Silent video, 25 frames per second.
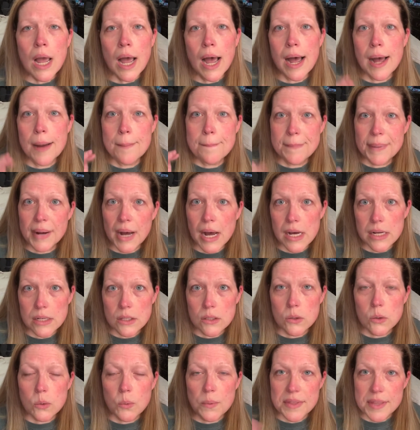
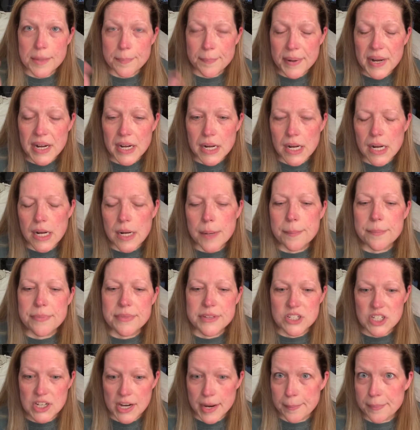bottle with a pump,
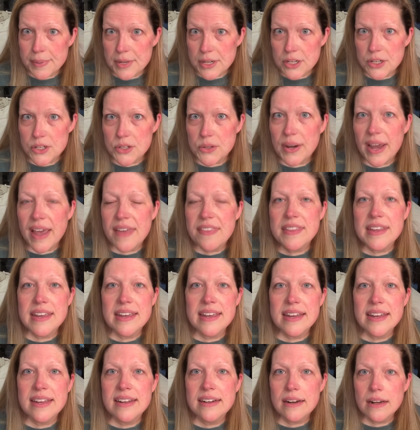the shampoo, and
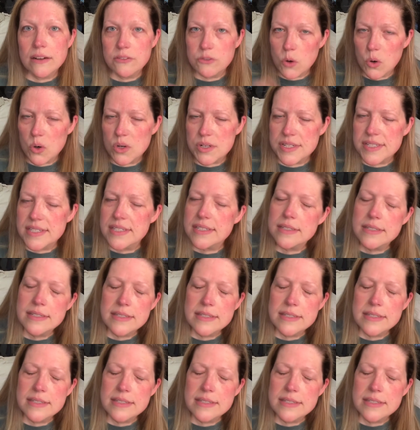then of course